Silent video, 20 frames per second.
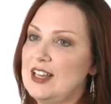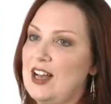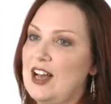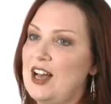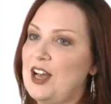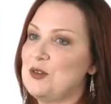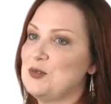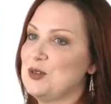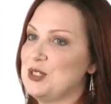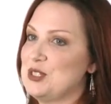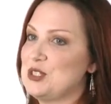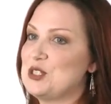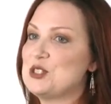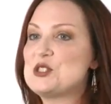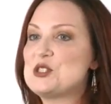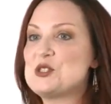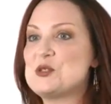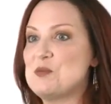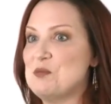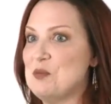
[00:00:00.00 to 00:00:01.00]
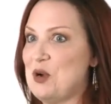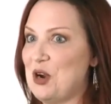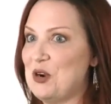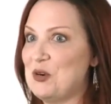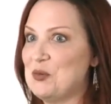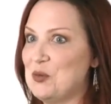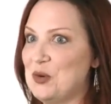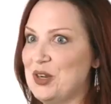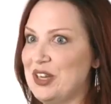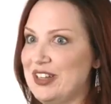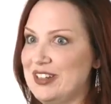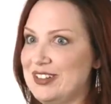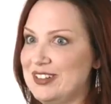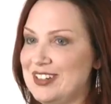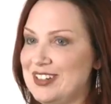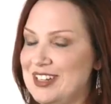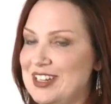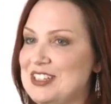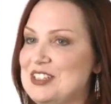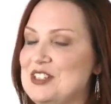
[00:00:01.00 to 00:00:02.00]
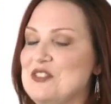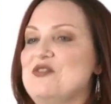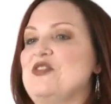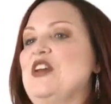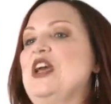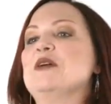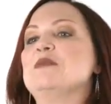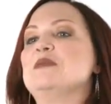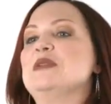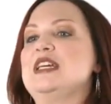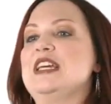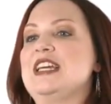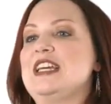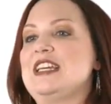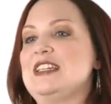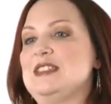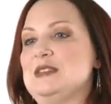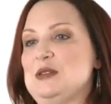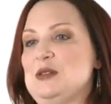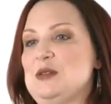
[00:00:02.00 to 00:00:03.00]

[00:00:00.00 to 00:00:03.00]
I was the smart one in the family.